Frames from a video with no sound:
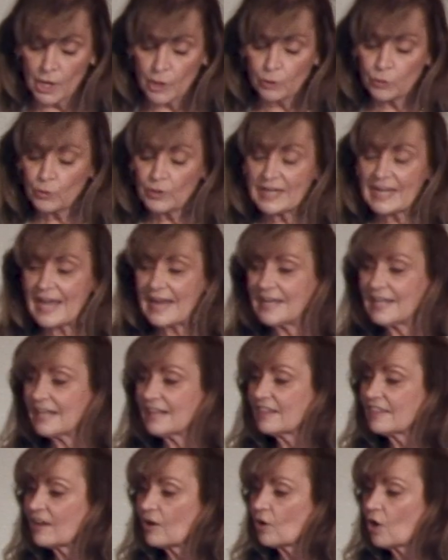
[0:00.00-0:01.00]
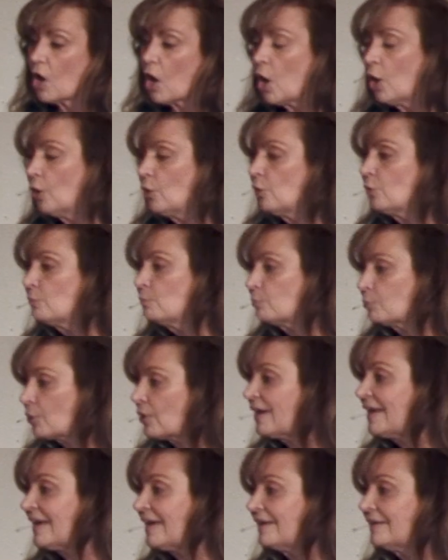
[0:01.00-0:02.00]
creating their own
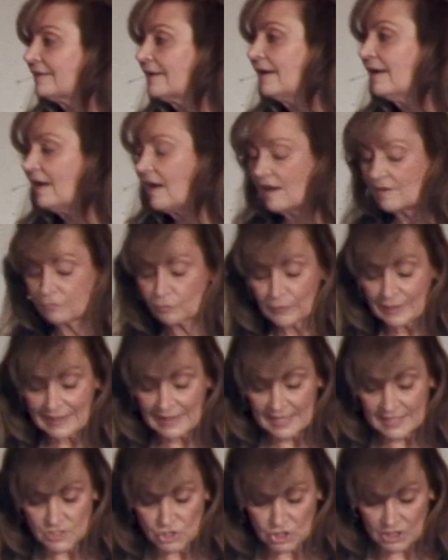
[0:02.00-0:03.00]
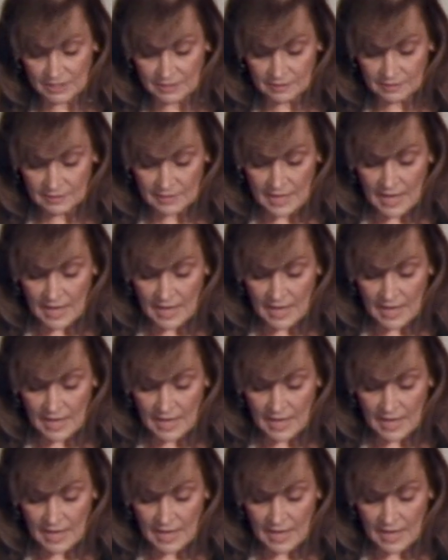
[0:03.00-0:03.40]
brand of religion.